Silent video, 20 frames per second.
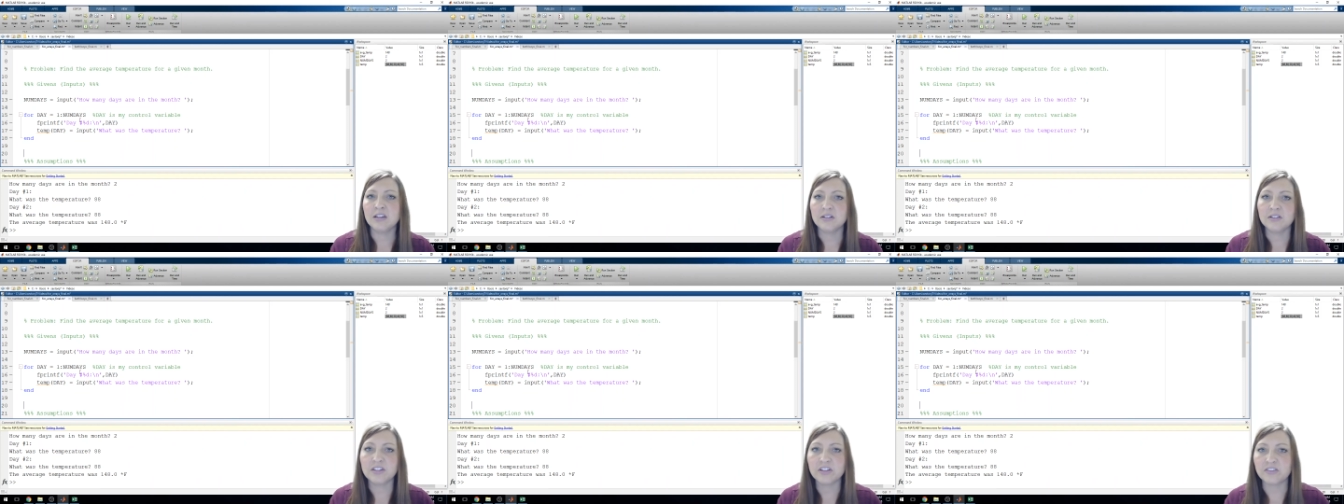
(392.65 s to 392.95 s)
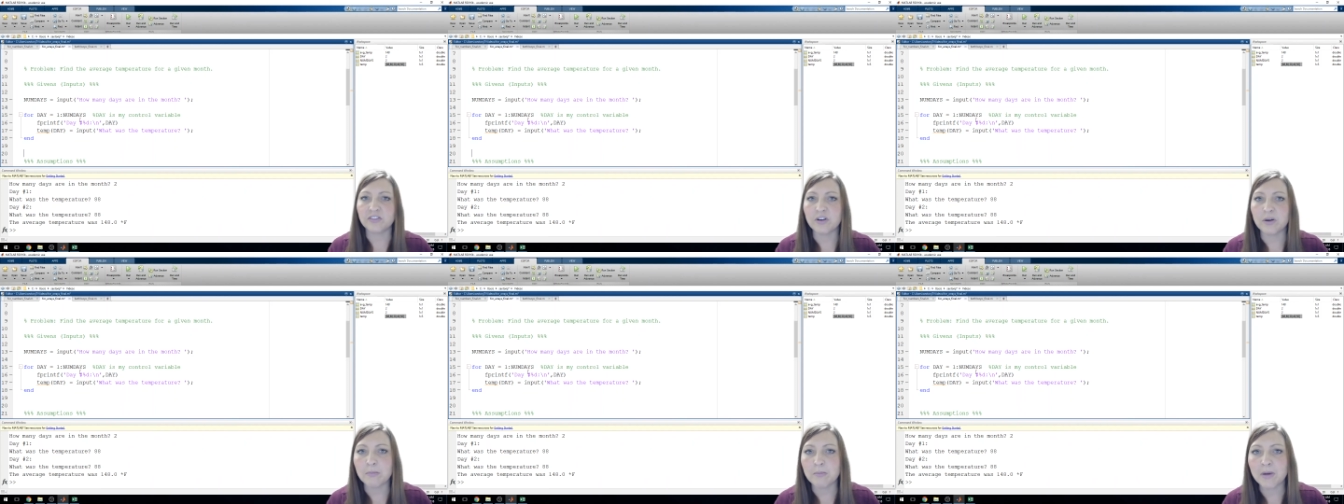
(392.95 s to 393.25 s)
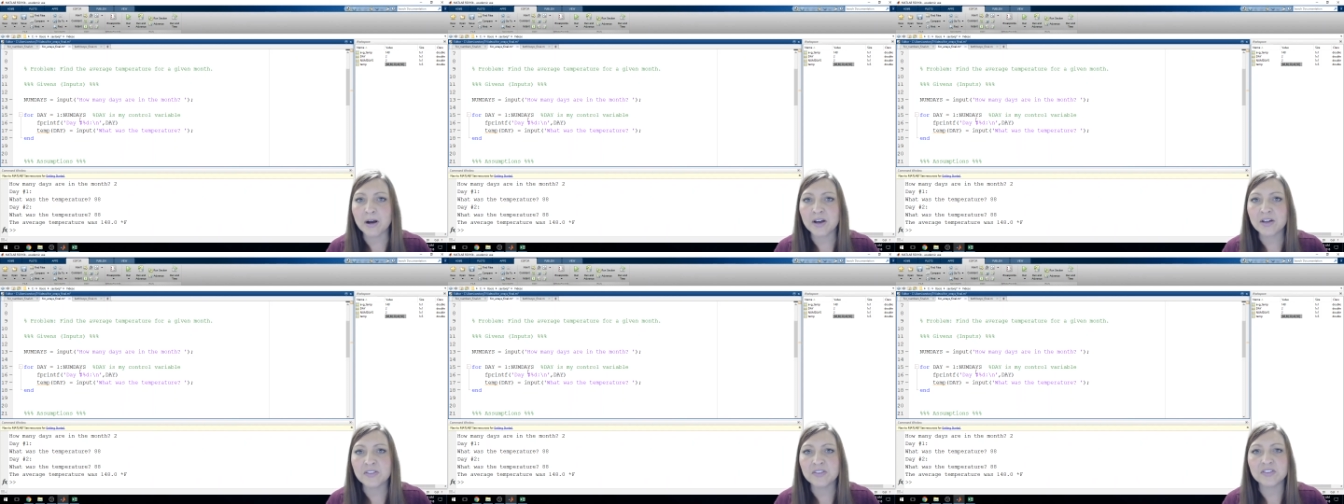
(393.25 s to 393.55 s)
different
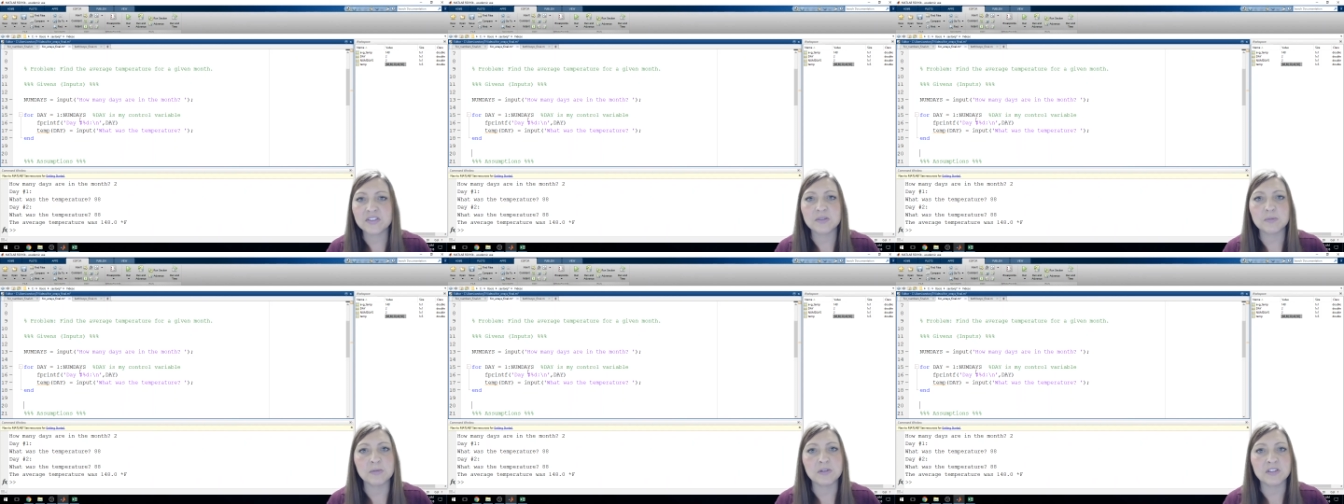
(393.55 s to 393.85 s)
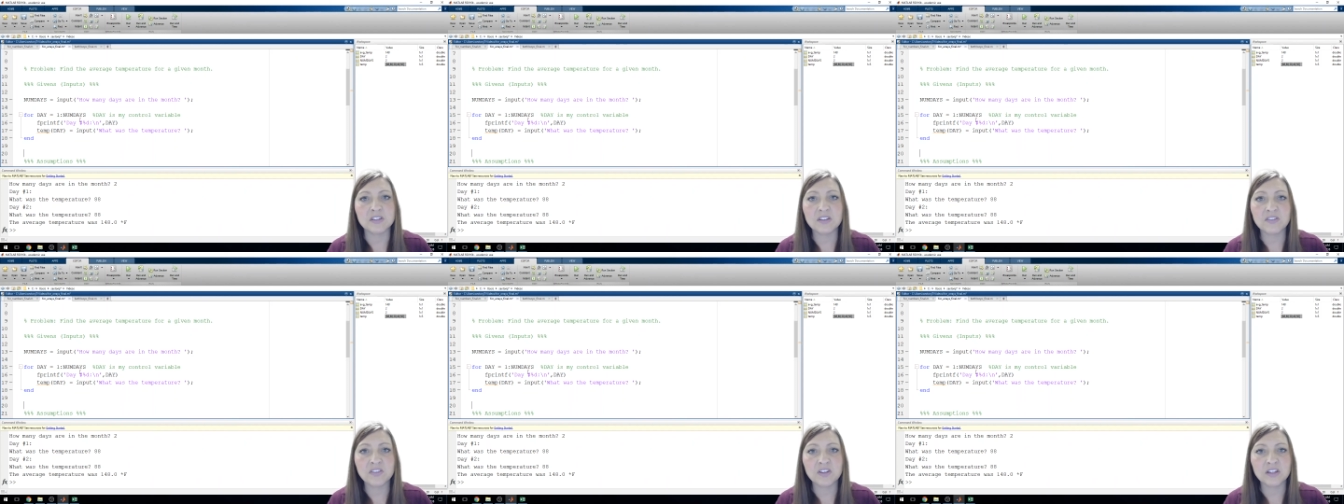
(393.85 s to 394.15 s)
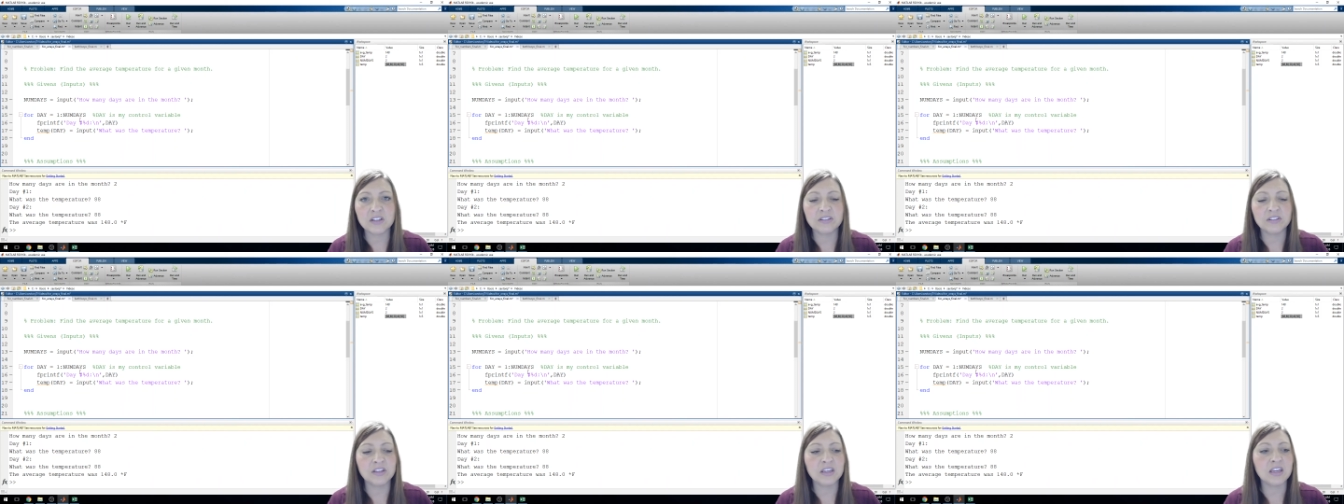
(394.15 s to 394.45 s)
months
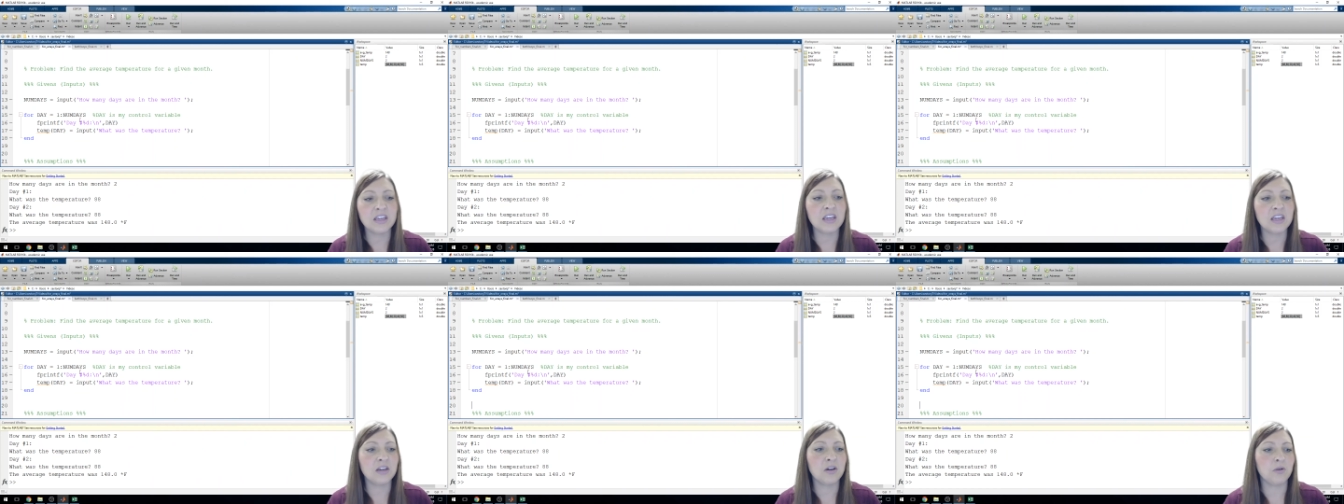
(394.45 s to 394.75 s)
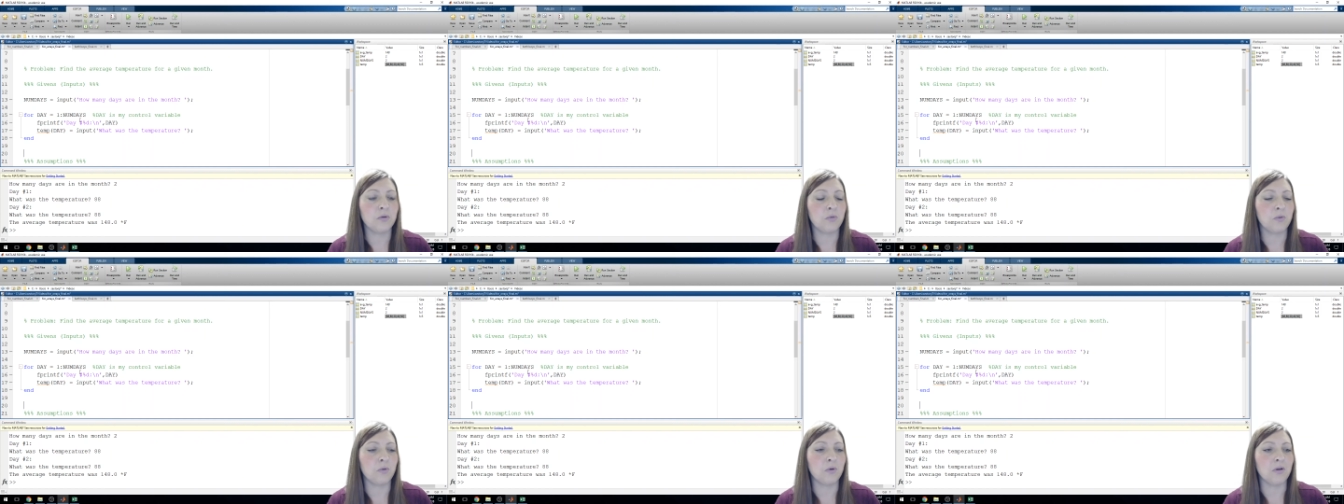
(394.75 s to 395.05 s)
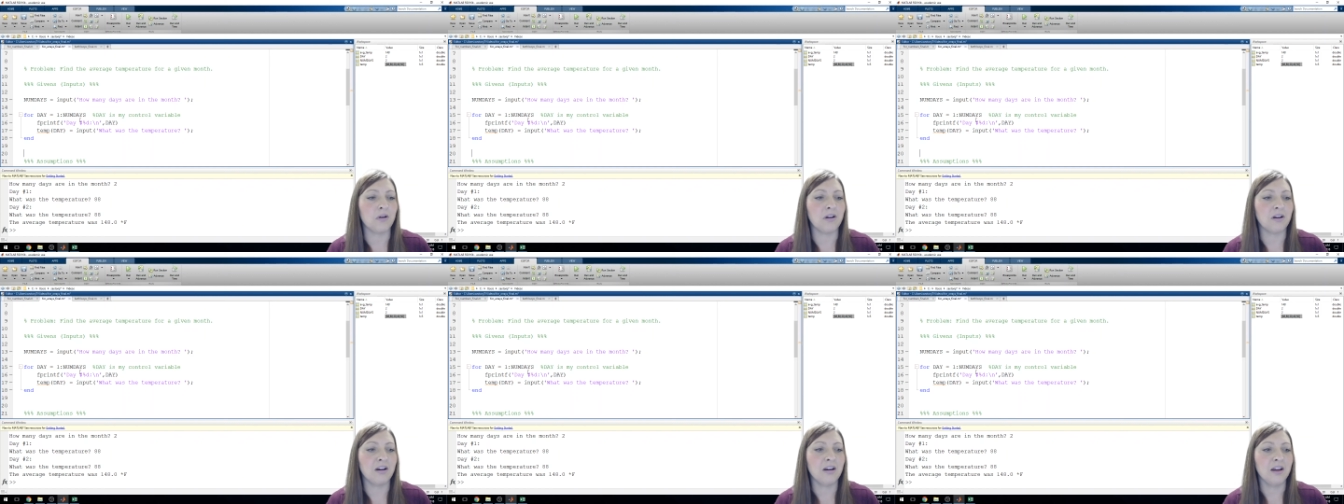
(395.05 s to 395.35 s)
specifically,
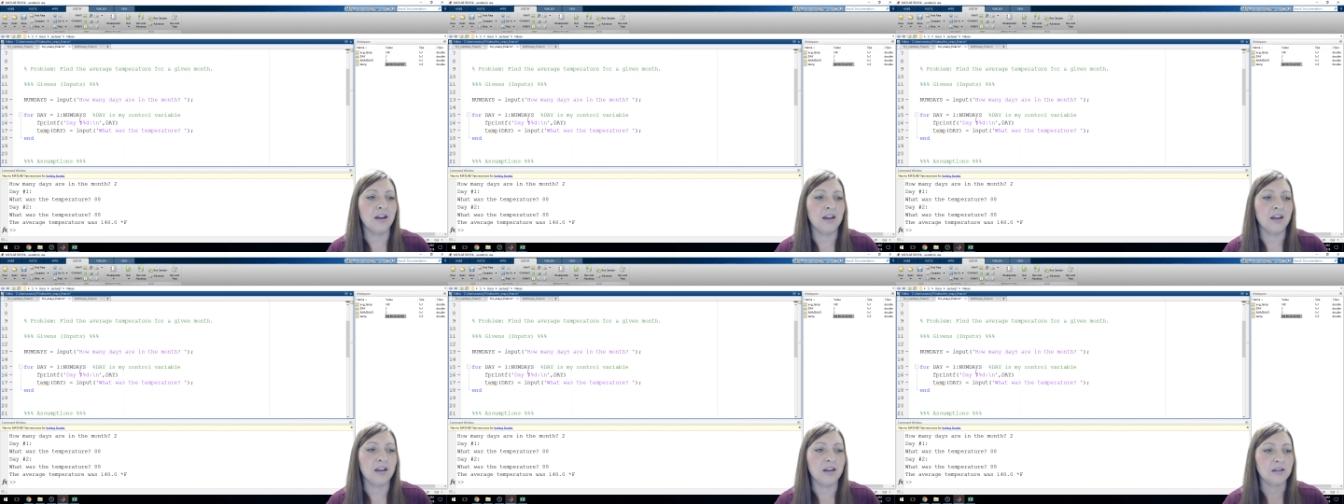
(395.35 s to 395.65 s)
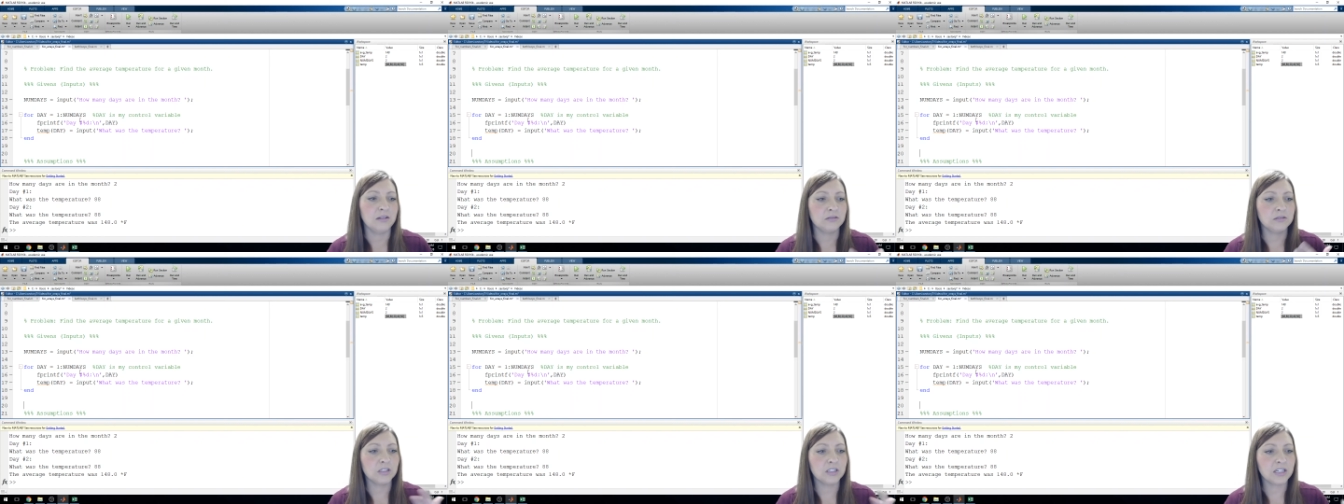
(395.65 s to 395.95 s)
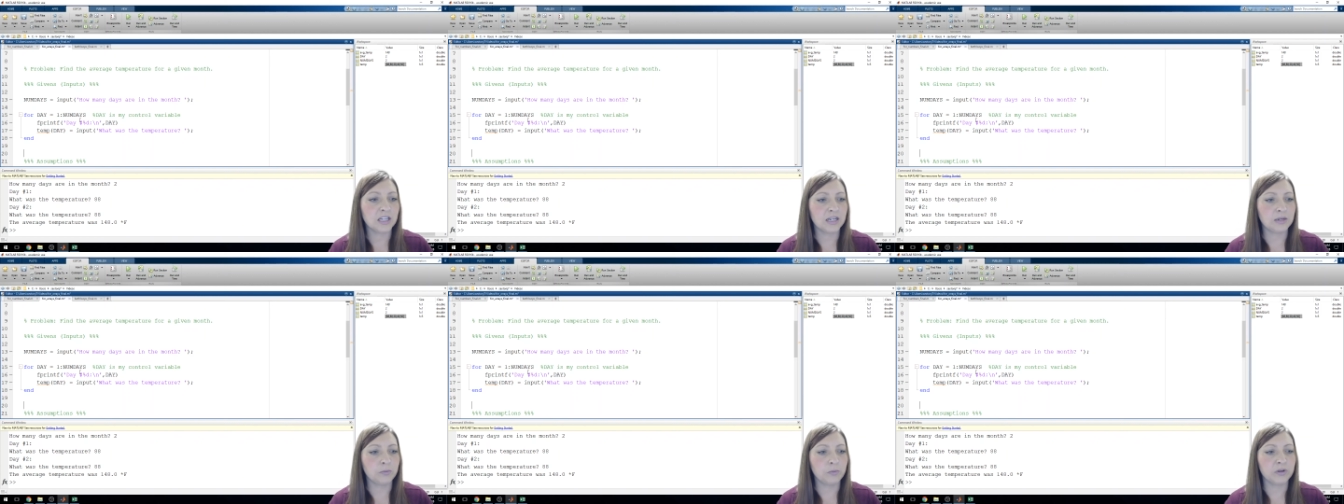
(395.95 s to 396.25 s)
or look
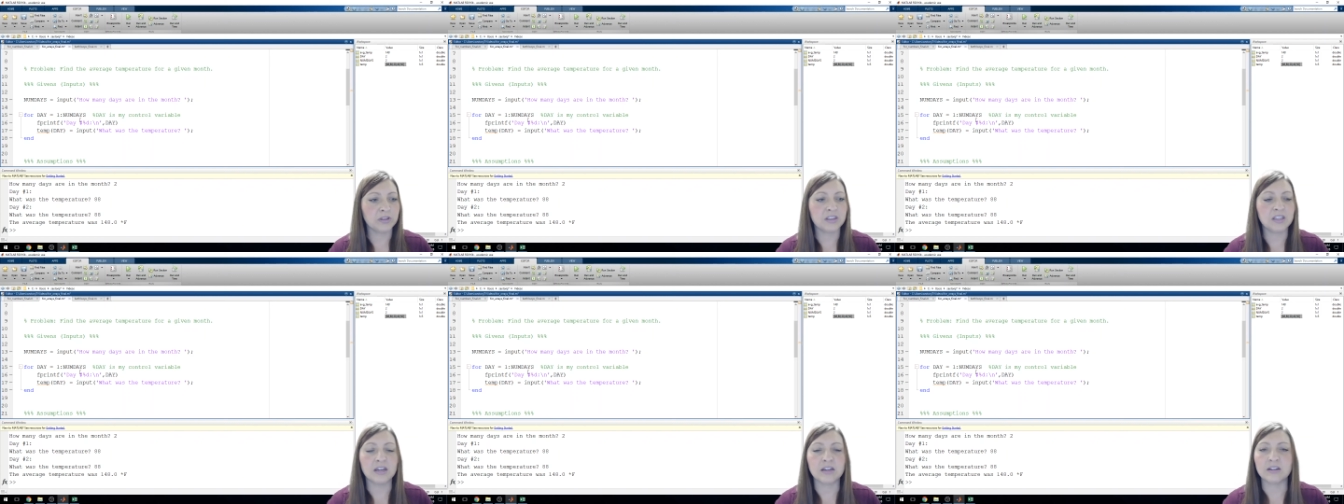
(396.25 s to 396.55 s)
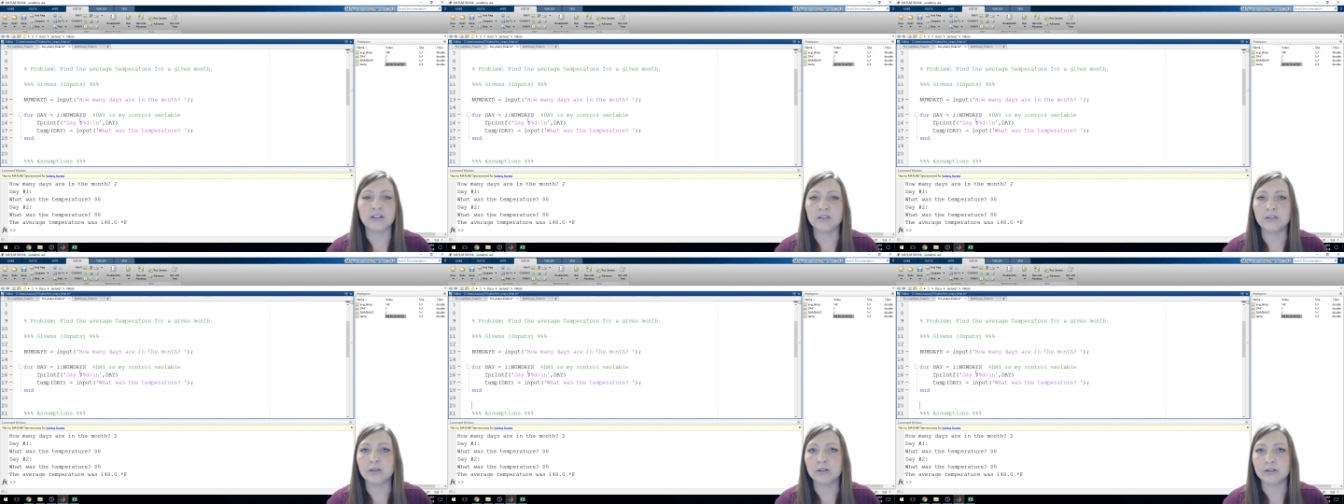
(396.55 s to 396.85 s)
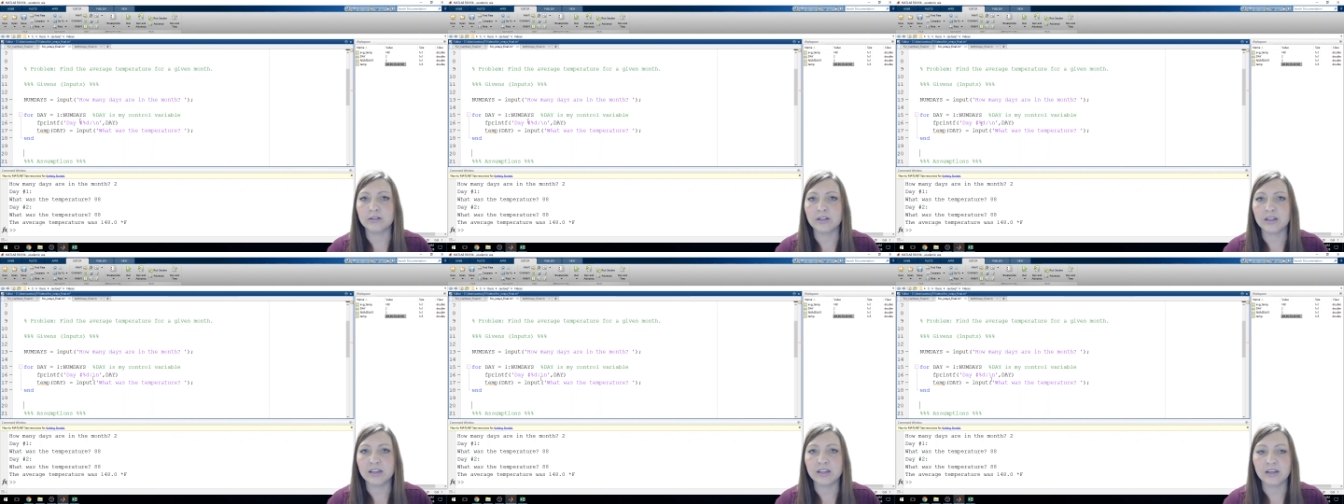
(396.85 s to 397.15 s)
at what that could look
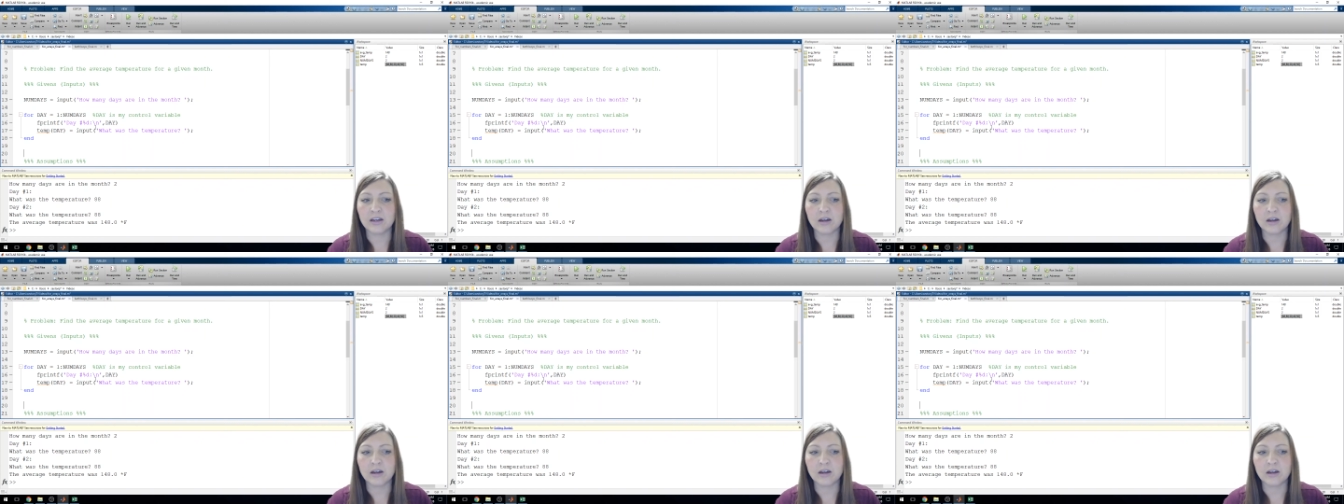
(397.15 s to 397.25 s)
like.